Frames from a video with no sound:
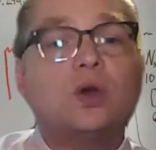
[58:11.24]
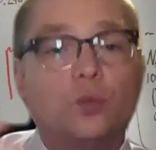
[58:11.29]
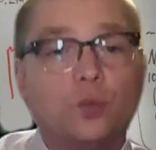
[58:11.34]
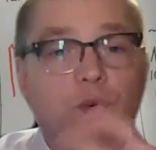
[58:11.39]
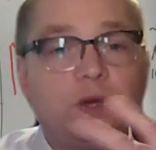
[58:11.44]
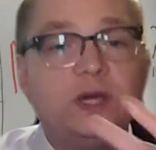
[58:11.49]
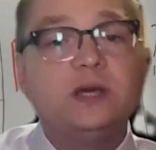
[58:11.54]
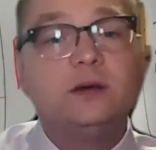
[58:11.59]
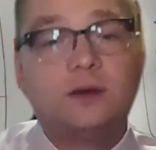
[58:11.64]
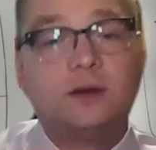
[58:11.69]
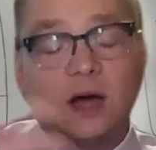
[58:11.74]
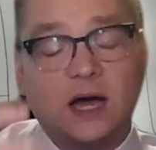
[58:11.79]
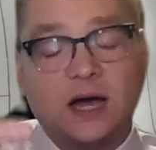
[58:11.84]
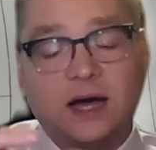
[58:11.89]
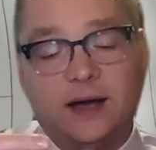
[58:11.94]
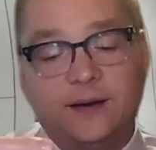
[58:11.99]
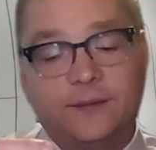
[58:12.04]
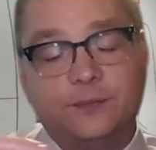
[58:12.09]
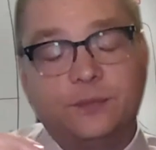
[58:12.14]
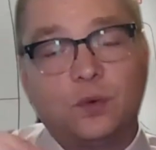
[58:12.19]
we
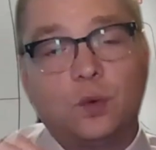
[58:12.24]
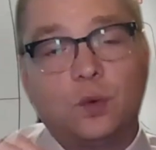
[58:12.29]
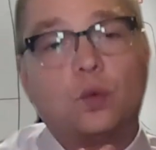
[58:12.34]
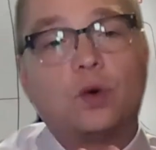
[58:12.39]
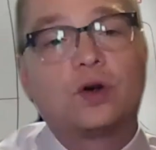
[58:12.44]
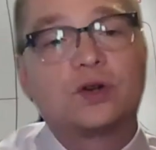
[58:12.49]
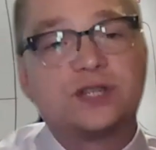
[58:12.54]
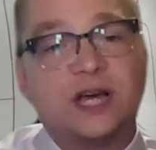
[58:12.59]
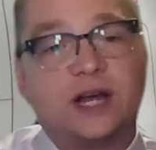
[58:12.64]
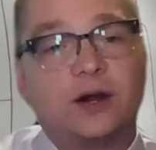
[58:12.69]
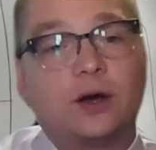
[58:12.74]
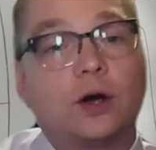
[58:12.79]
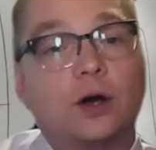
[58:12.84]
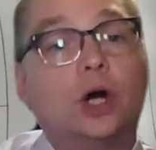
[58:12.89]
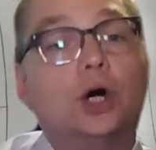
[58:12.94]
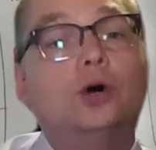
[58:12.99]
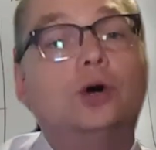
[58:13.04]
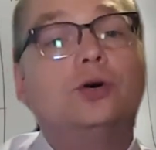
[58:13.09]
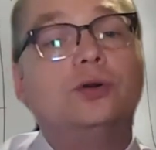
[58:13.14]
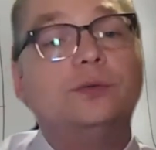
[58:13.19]
worked on our
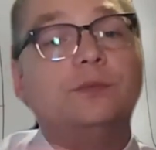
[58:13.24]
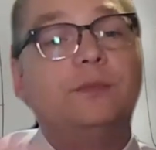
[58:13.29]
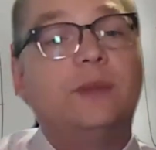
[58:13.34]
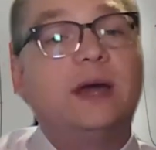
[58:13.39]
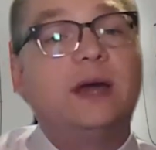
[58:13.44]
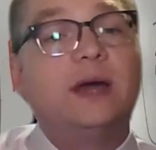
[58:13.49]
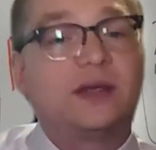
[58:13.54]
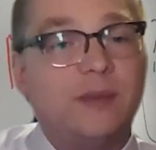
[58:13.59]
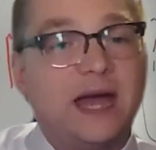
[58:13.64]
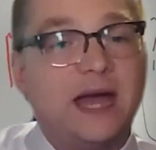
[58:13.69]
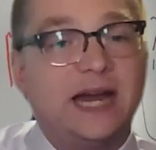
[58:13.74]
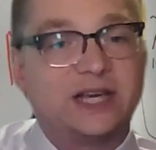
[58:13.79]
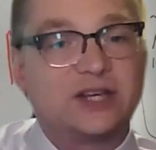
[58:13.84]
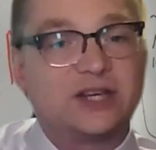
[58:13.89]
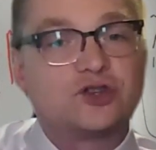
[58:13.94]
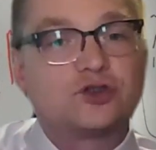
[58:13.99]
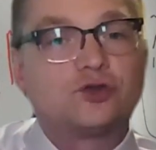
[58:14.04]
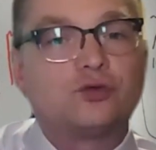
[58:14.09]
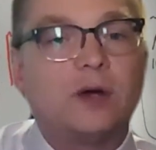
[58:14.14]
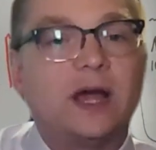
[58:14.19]
own
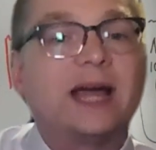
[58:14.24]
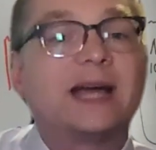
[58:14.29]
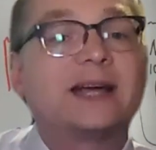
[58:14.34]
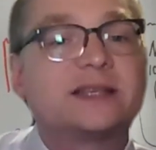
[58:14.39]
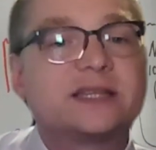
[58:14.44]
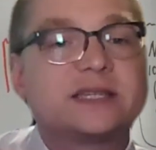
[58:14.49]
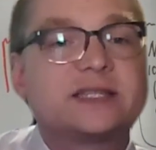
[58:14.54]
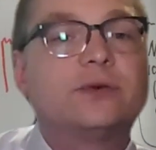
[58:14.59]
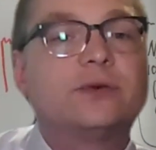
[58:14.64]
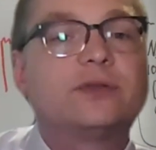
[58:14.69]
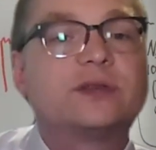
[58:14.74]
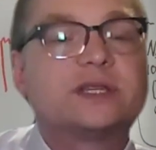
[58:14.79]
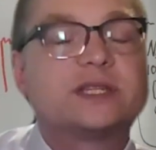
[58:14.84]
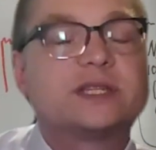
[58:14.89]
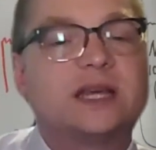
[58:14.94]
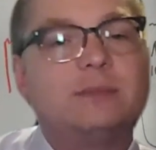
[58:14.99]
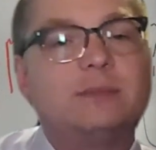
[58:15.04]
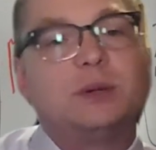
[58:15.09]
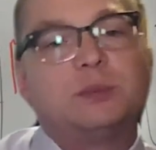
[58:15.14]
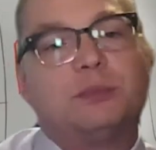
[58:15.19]
mathematics track. It's still the
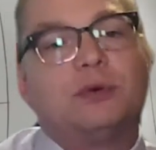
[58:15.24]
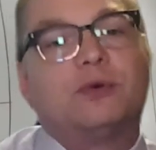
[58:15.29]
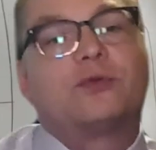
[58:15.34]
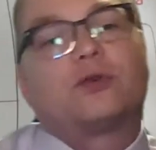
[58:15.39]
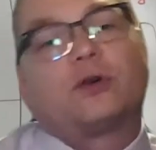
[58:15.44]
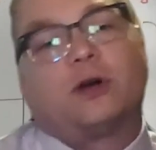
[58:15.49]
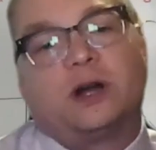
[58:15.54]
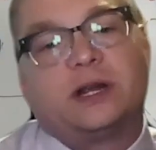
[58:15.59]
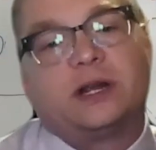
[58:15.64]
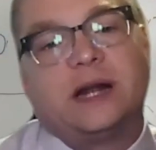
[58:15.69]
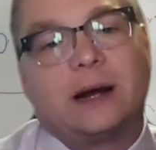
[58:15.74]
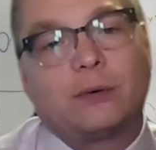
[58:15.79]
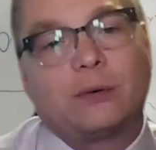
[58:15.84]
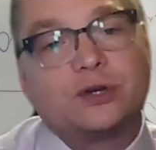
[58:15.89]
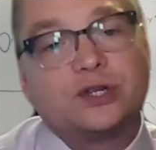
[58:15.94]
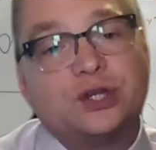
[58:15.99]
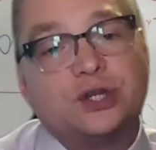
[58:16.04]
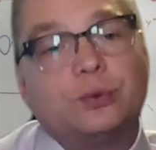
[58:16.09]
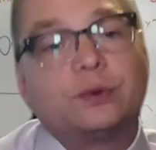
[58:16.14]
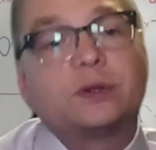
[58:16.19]
same number of credit
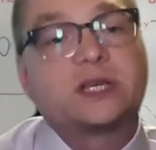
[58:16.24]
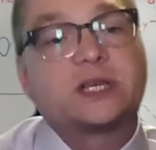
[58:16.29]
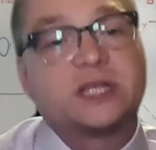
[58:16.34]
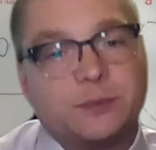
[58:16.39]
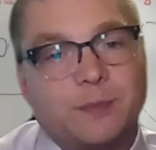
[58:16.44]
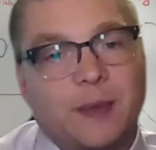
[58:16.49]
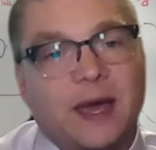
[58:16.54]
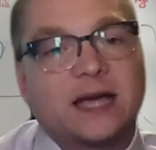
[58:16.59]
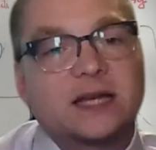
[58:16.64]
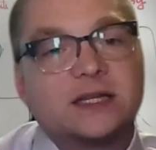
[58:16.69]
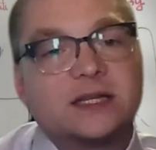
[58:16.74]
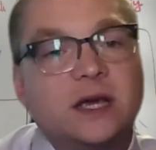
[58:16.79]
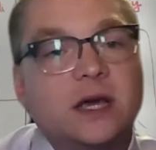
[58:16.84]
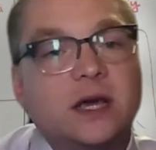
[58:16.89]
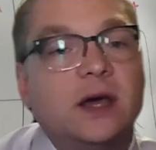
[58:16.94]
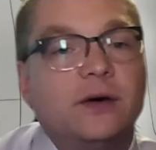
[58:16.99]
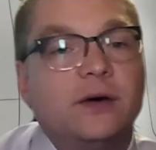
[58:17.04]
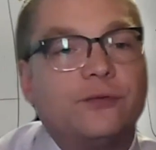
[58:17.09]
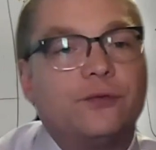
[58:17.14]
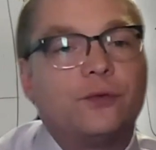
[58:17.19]
hours you would expect
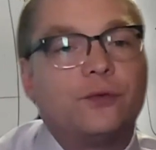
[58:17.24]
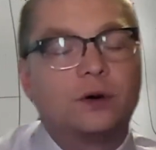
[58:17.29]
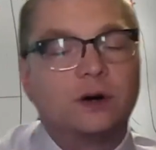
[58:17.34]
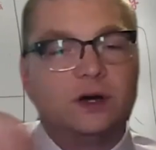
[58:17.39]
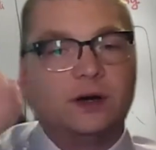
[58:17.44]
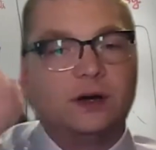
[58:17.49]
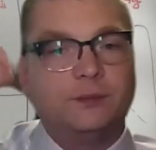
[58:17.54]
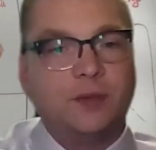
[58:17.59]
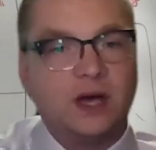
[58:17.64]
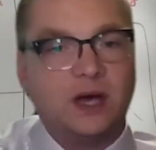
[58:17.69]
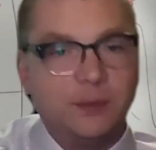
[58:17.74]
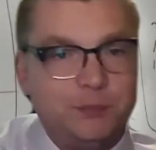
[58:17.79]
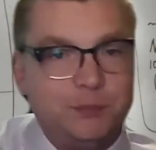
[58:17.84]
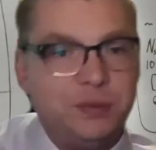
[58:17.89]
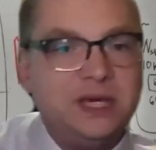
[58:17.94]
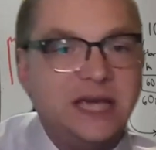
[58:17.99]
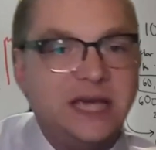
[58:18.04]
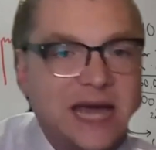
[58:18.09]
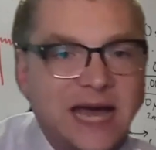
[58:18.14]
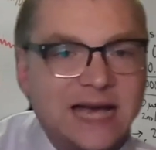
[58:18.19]
for a
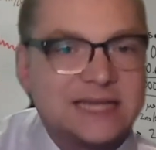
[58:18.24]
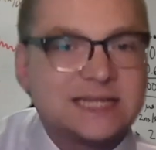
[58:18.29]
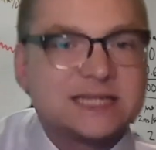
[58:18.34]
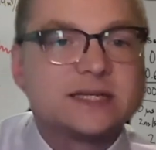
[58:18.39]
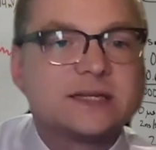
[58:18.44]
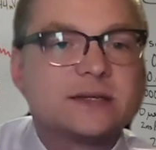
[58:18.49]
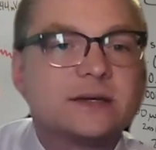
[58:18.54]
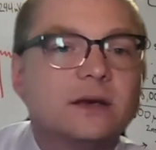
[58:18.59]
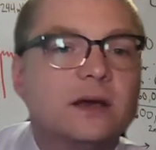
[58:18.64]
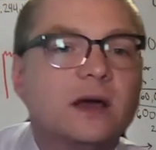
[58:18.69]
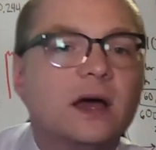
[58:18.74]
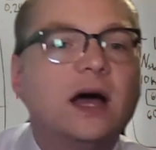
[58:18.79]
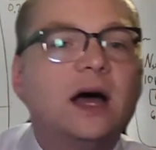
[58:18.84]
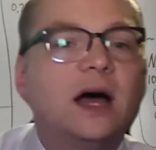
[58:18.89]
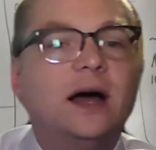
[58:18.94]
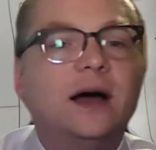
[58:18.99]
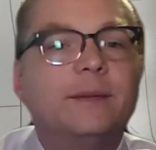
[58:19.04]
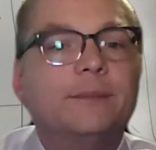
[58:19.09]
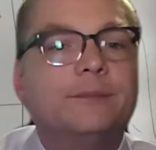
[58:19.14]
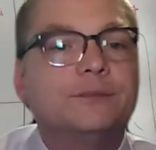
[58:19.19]
BS
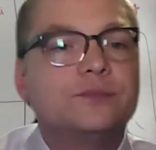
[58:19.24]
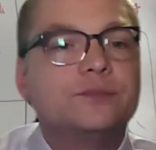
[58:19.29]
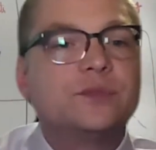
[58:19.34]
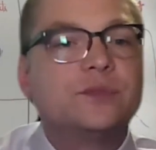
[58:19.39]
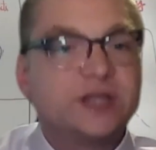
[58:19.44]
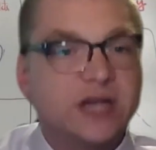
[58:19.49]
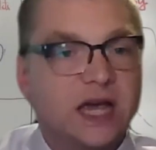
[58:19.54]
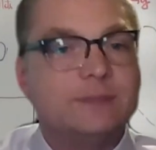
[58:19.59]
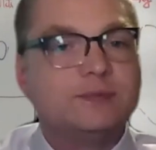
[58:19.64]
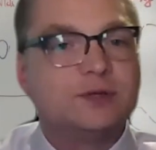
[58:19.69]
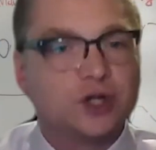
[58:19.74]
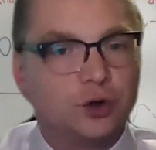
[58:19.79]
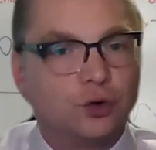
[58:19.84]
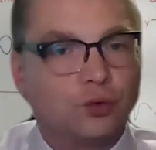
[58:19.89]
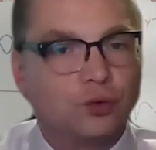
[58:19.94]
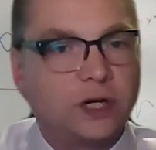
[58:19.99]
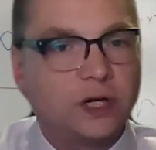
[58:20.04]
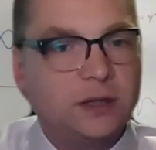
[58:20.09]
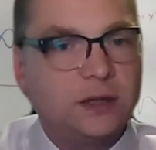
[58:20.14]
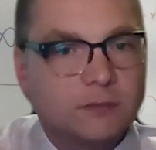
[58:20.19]
type
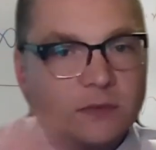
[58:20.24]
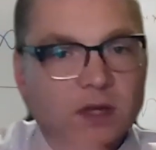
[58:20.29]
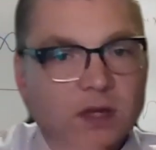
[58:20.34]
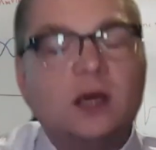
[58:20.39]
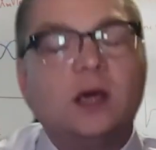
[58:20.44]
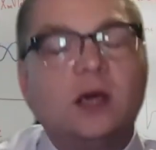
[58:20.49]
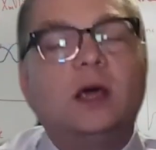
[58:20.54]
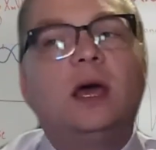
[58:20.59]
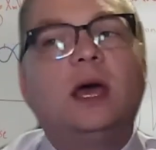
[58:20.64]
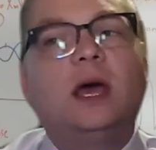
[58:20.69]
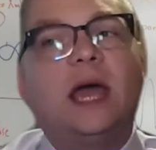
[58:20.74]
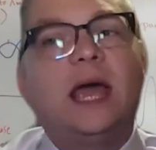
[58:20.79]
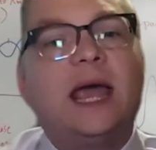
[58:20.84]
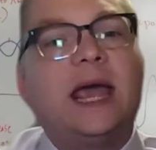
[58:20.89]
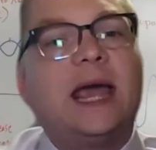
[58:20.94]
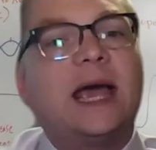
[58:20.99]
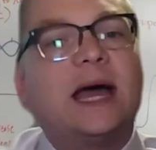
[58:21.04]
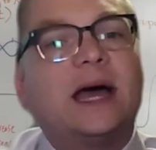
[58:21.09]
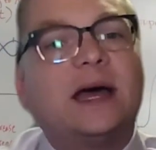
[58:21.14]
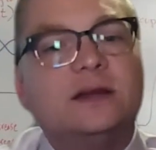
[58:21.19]
degree.
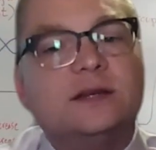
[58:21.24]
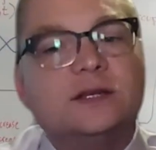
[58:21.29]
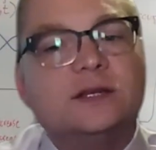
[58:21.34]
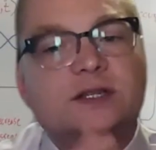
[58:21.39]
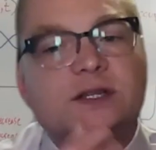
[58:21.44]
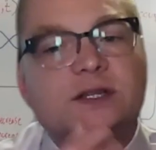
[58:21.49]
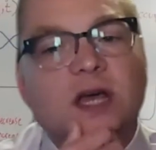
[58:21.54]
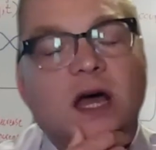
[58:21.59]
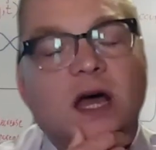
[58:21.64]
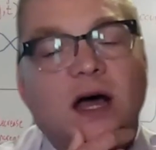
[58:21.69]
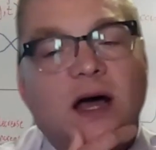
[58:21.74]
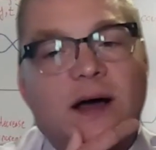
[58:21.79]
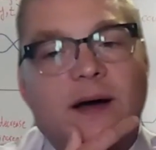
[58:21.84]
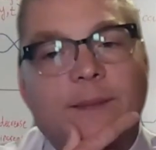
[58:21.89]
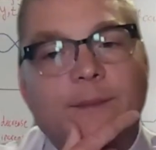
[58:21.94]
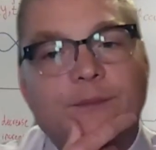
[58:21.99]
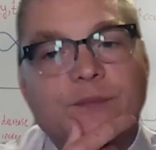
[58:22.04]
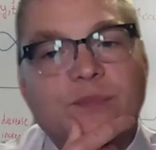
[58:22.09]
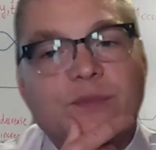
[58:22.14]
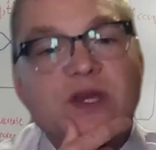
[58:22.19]
And
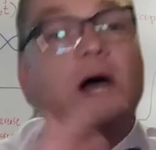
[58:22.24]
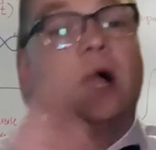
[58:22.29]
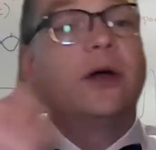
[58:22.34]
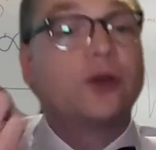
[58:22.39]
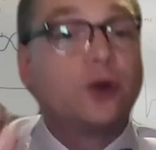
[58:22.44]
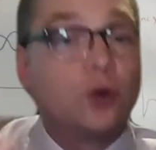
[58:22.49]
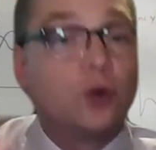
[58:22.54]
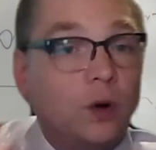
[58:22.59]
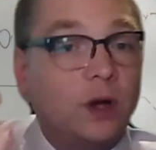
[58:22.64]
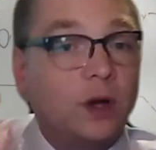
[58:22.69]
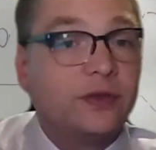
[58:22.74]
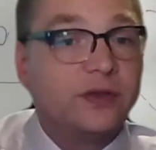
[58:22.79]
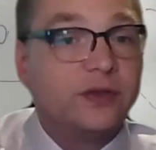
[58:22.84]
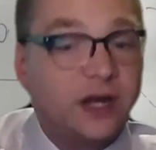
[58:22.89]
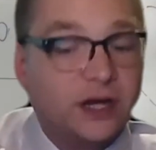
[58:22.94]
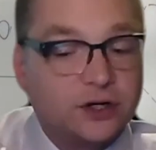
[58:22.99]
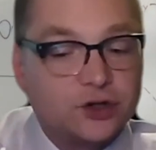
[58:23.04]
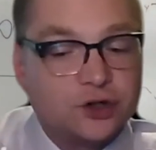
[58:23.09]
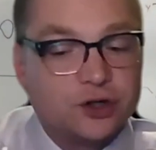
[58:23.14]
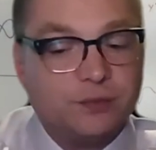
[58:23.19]
the other one that
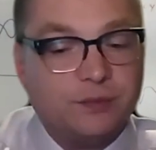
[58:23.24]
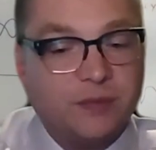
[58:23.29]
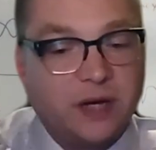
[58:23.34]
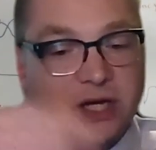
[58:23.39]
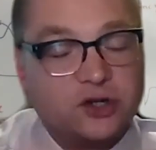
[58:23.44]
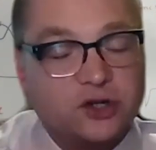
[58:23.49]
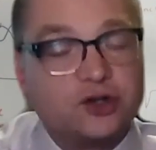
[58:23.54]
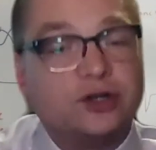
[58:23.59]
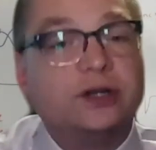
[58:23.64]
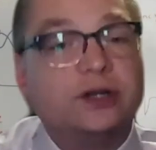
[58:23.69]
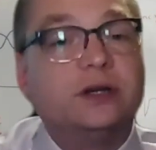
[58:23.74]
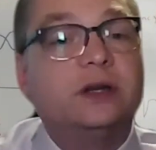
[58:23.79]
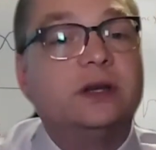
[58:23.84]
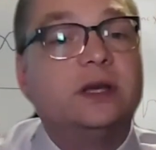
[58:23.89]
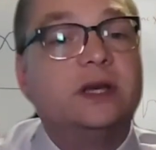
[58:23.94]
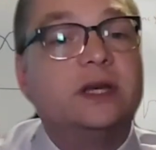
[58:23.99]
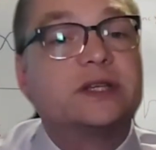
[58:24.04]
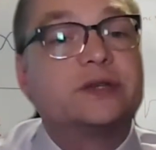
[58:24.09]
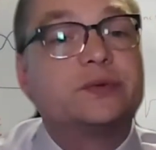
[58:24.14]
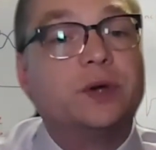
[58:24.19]
I should mention
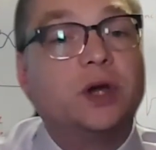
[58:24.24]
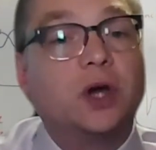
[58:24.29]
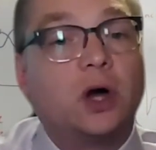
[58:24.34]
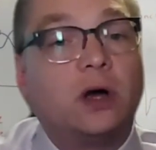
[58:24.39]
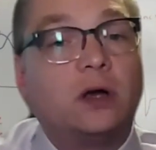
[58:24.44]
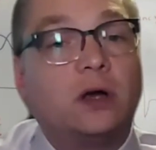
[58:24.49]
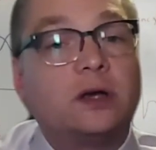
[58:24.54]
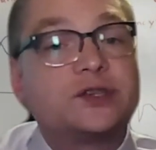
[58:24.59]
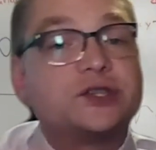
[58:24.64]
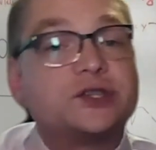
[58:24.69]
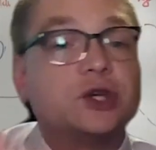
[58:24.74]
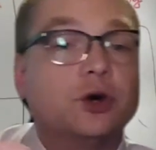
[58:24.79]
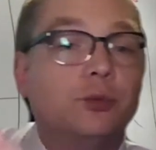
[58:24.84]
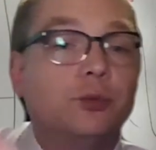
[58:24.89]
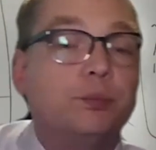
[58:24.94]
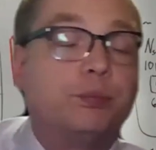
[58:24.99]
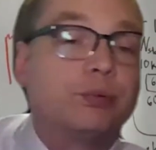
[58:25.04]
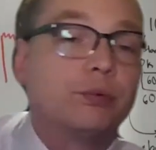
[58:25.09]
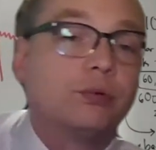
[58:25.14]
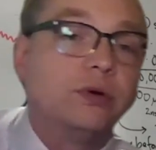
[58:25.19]
is we
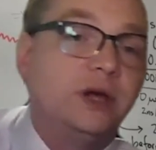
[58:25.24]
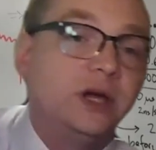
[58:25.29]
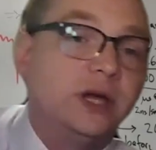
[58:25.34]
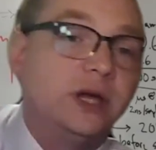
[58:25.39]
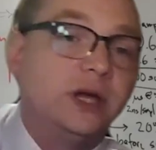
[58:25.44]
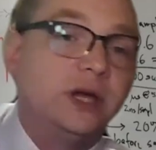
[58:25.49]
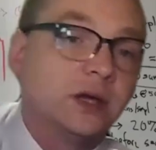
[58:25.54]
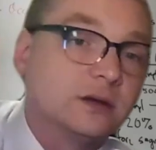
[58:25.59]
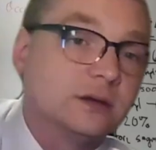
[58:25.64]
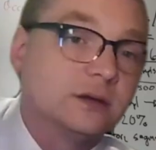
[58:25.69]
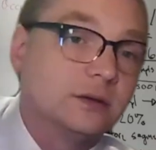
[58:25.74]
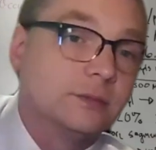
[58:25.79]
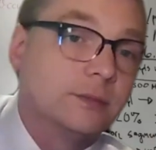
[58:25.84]
also bring